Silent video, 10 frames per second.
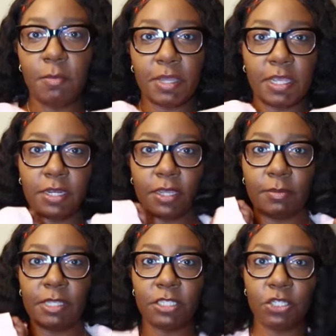but
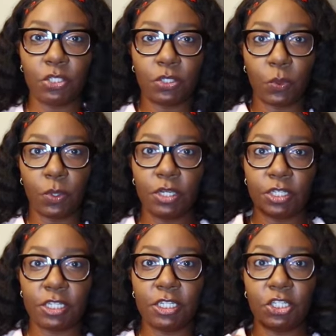um, it's a short
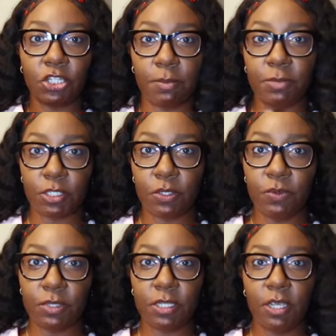
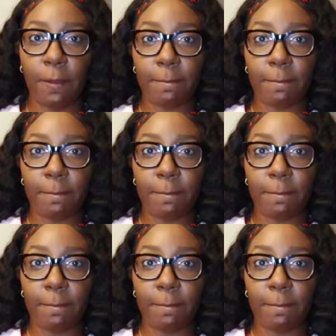jumpsuit